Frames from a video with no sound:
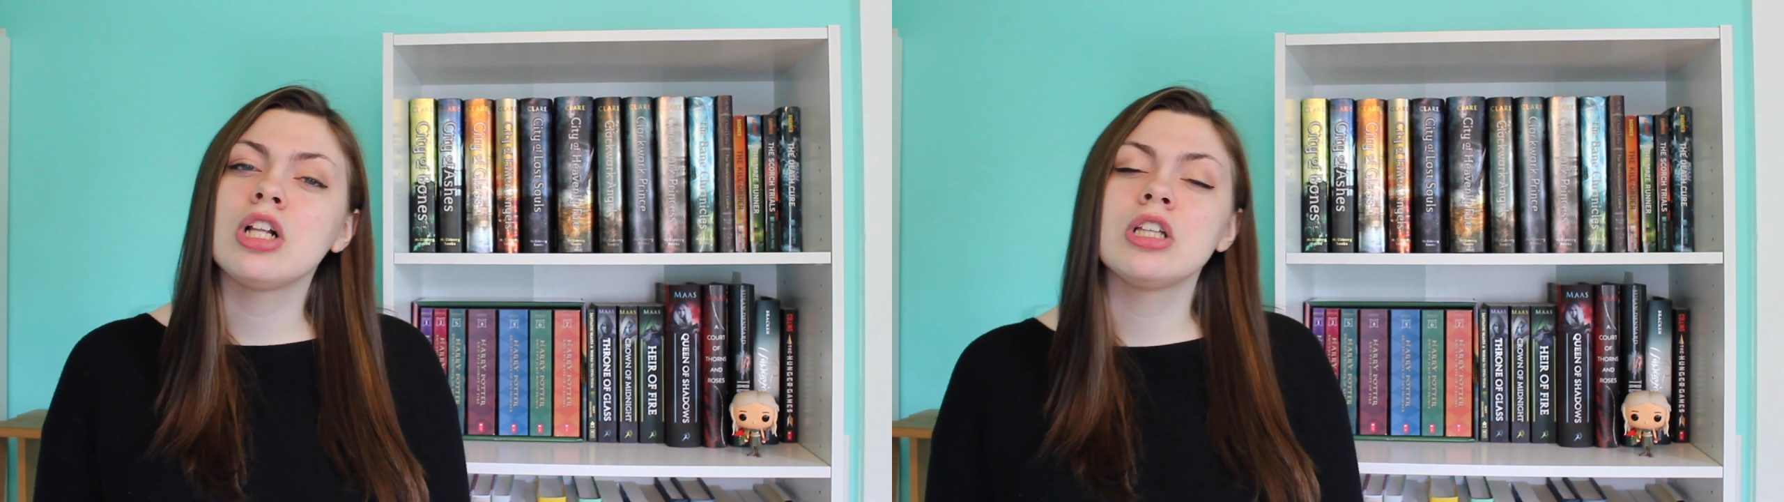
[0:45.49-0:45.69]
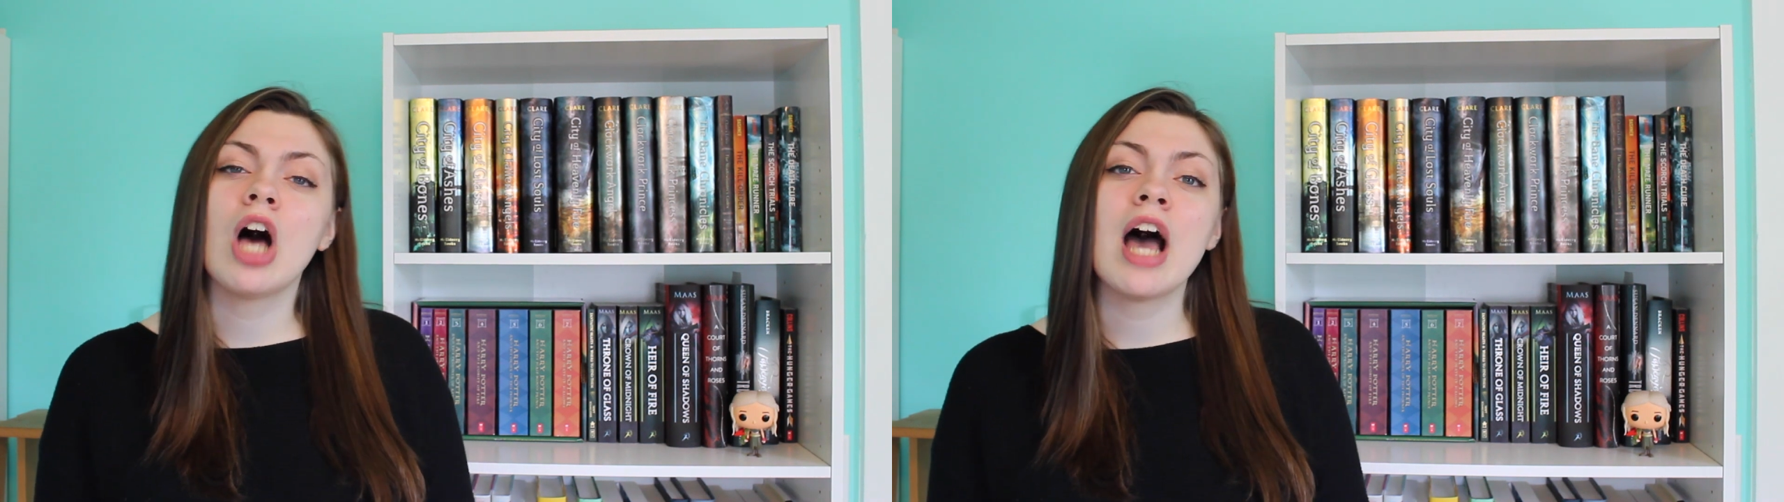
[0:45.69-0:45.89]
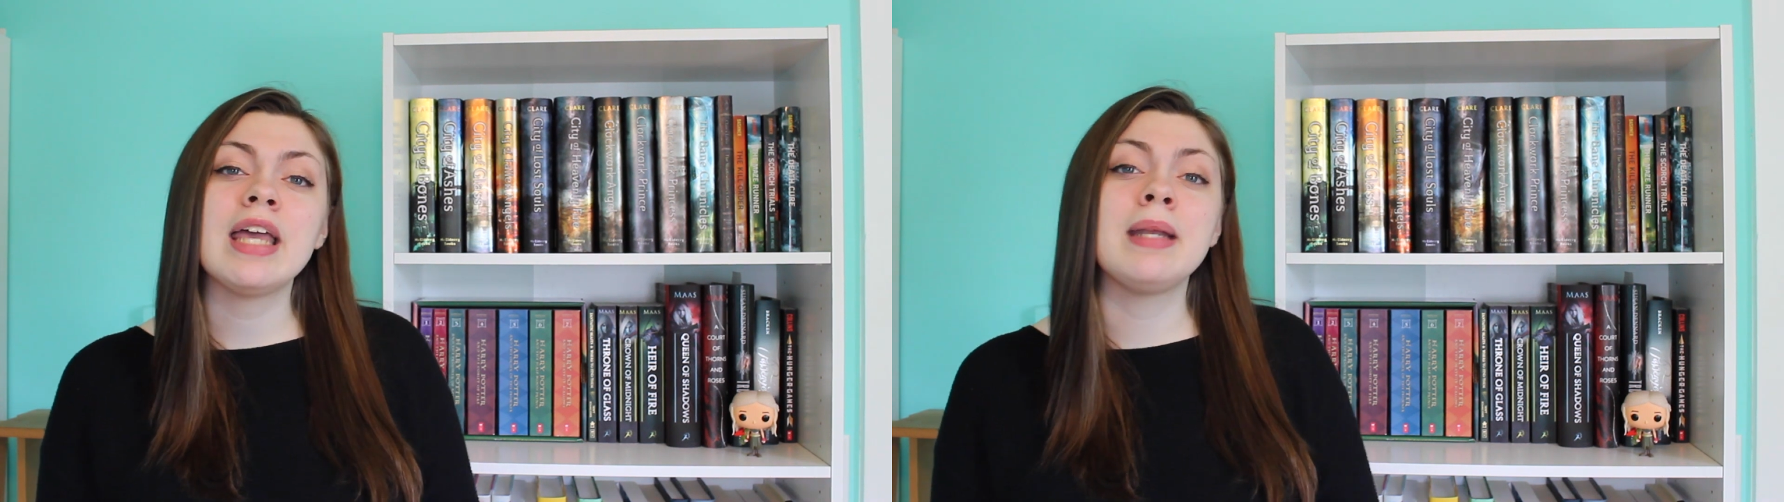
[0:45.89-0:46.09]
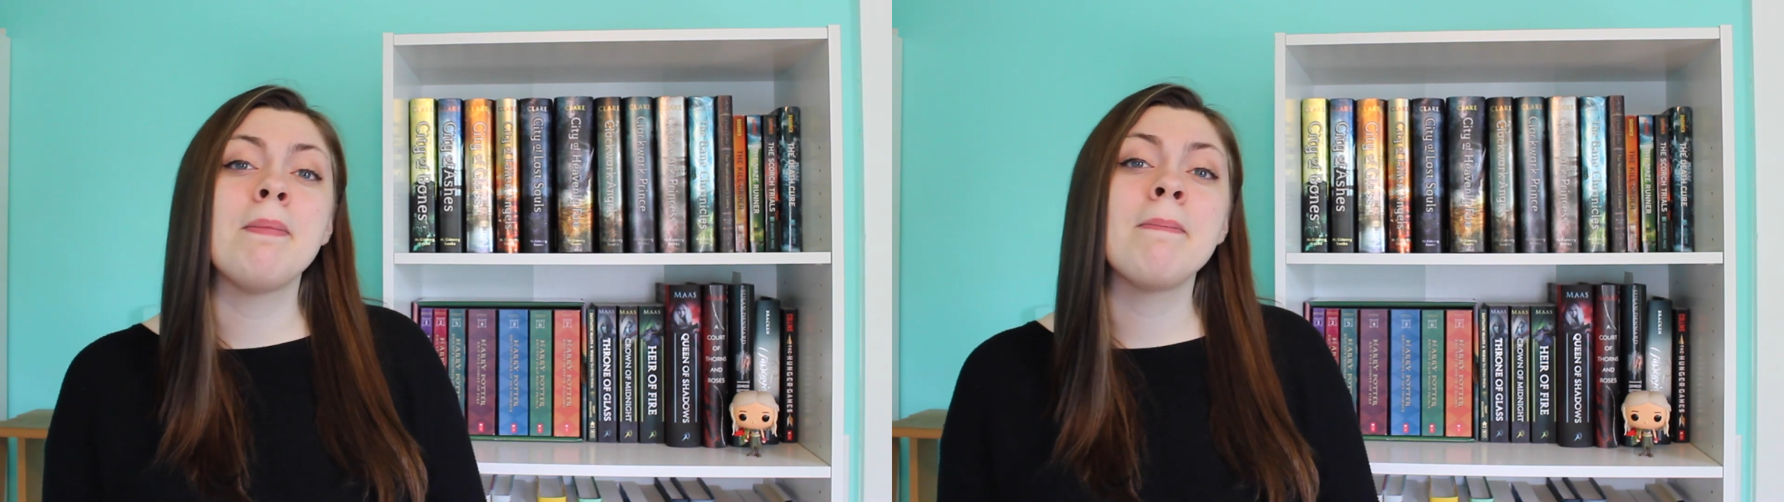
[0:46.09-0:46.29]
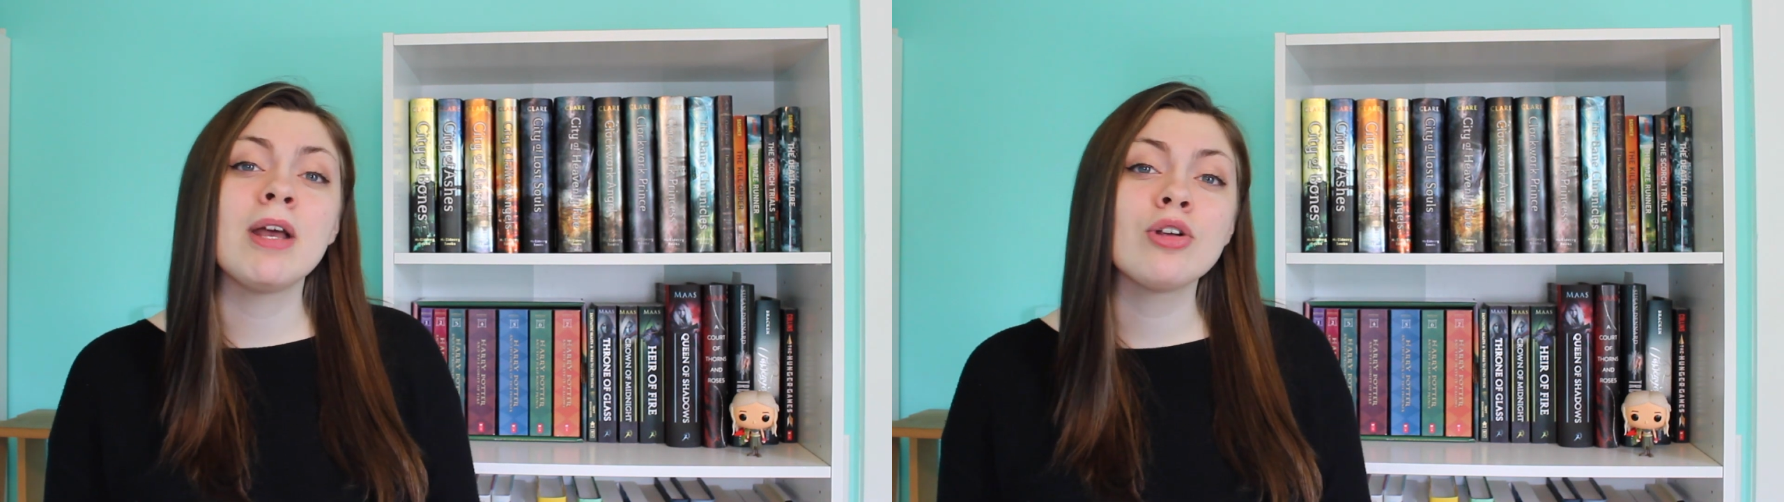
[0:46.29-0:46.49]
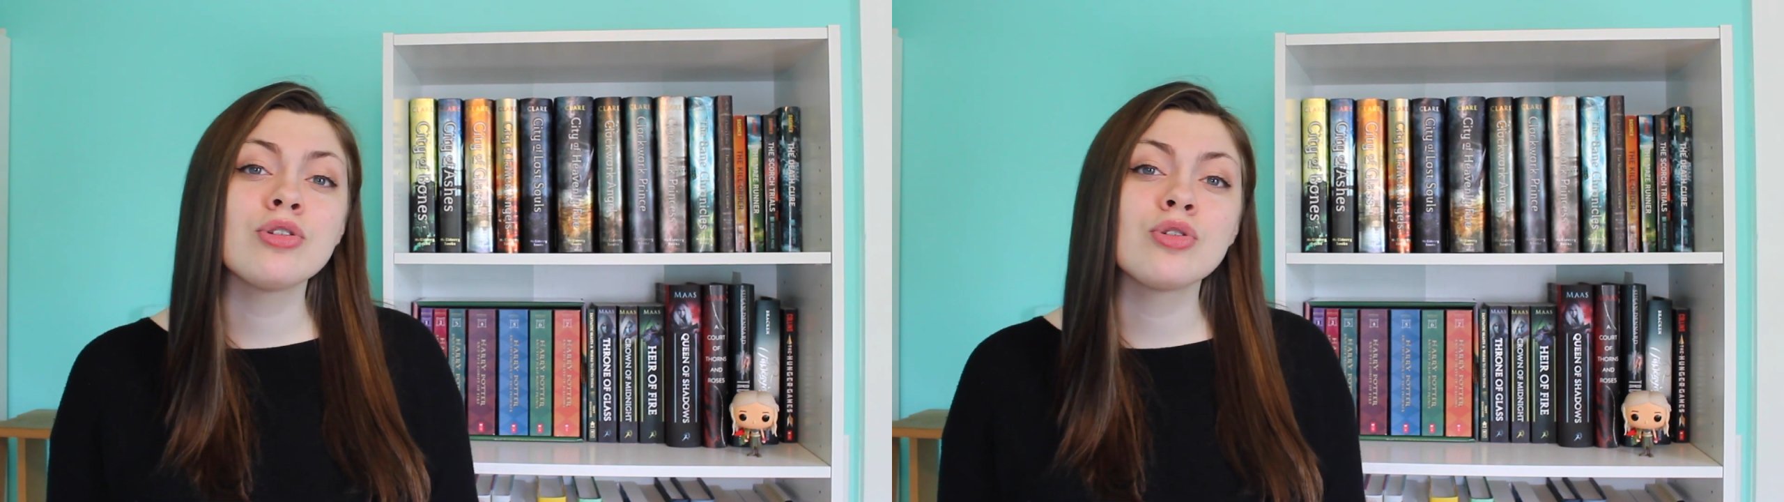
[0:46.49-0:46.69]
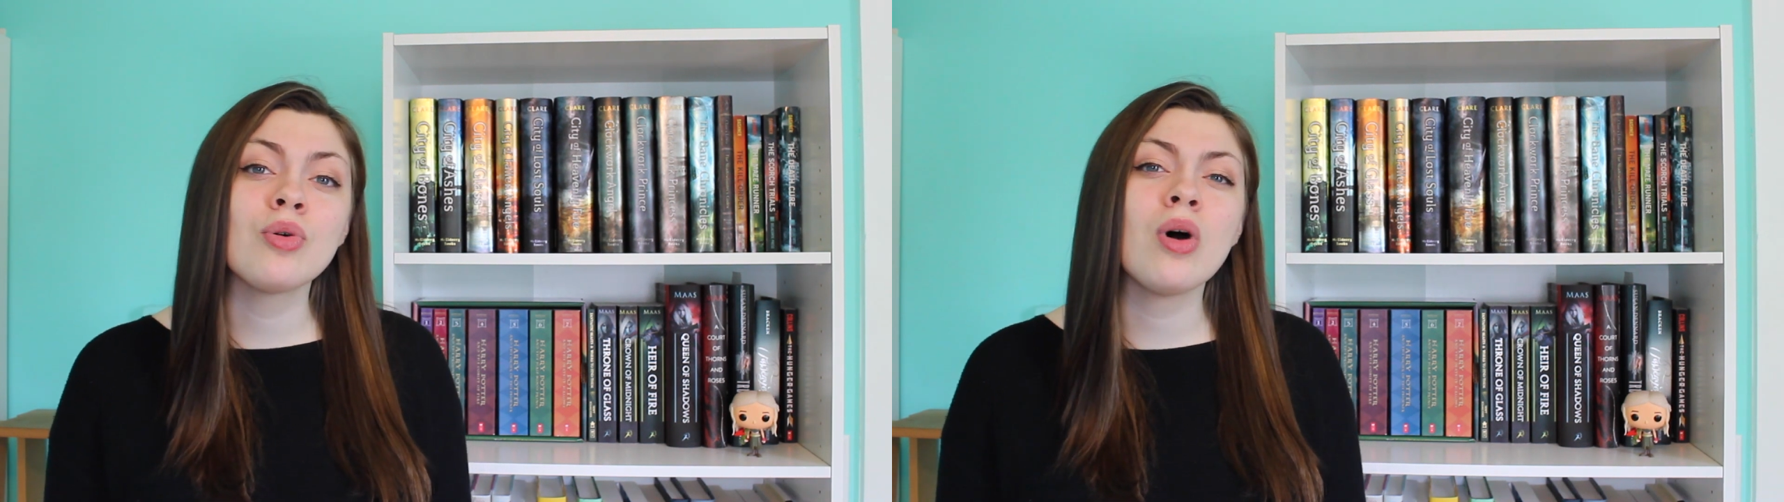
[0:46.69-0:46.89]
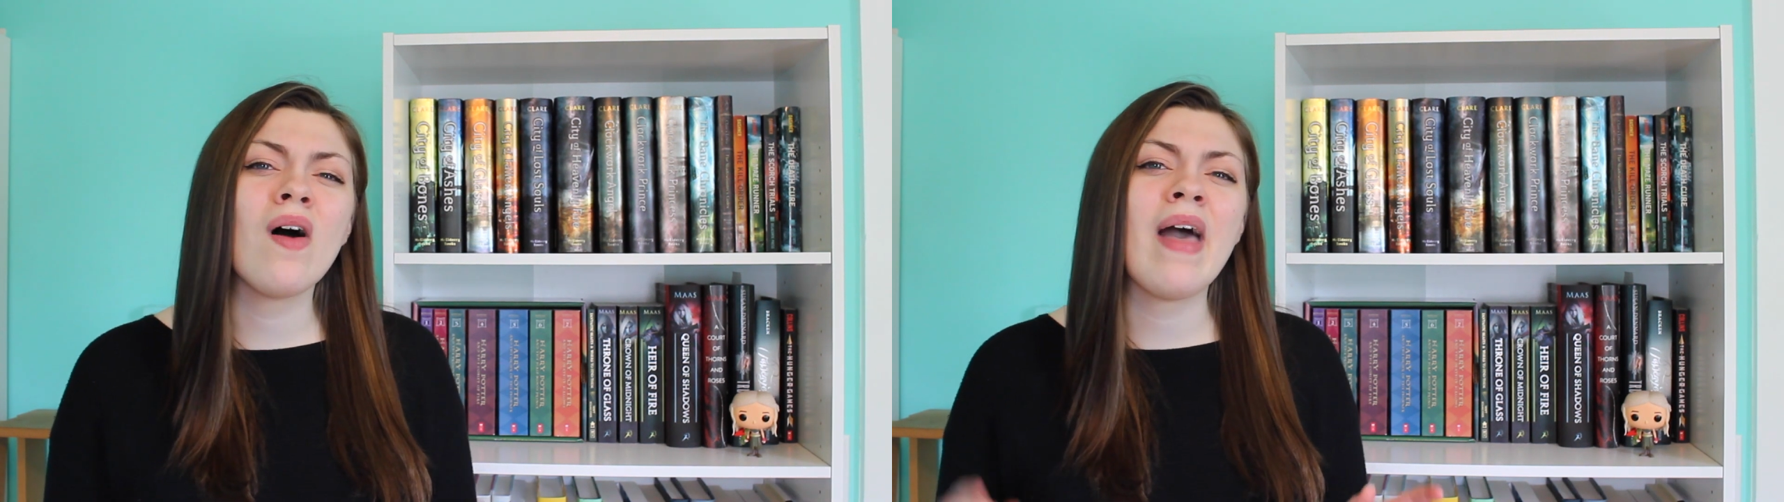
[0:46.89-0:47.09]
a lot in middle
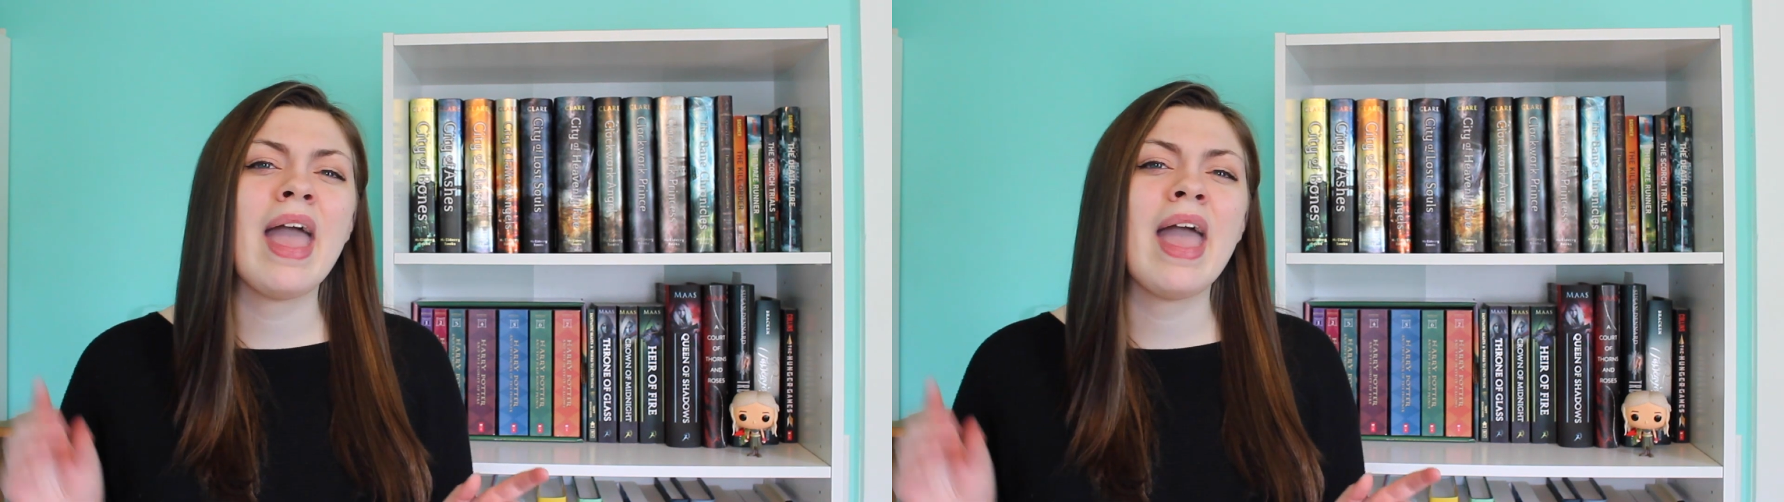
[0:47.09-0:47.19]
school